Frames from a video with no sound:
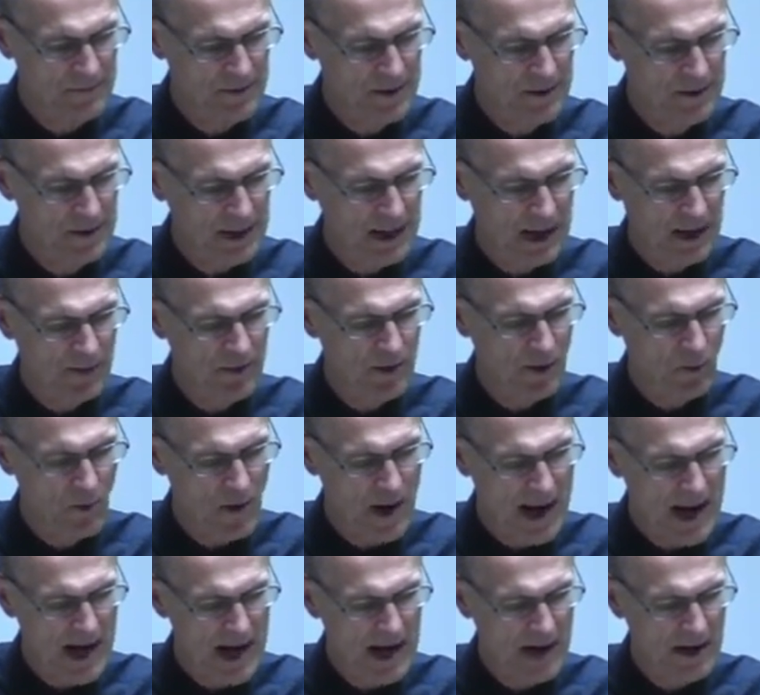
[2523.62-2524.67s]
in the
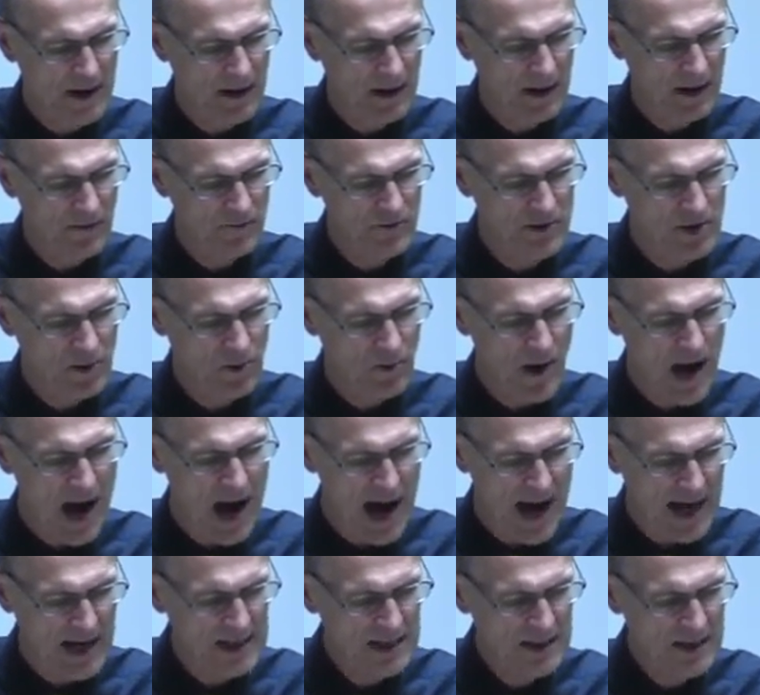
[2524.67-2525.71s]
reign of
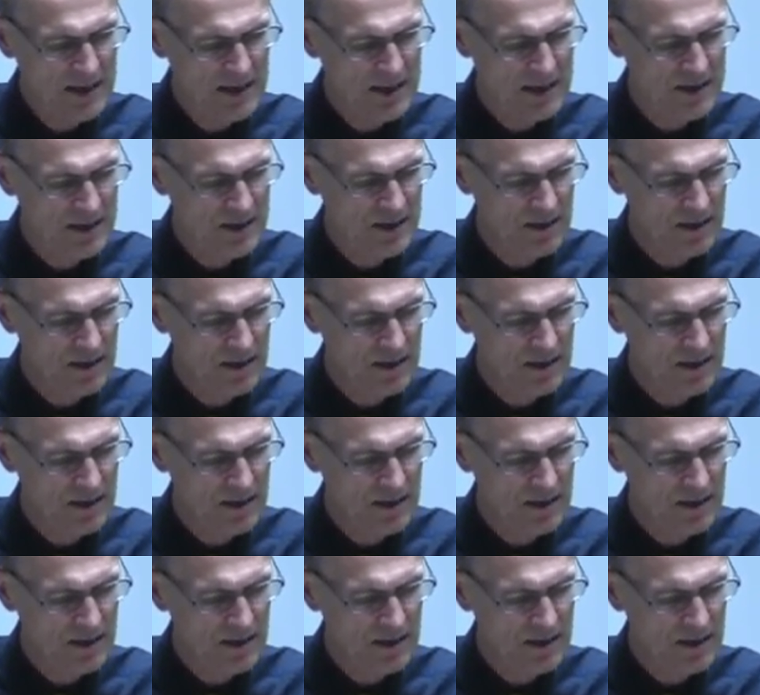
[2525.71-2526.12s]
Darius,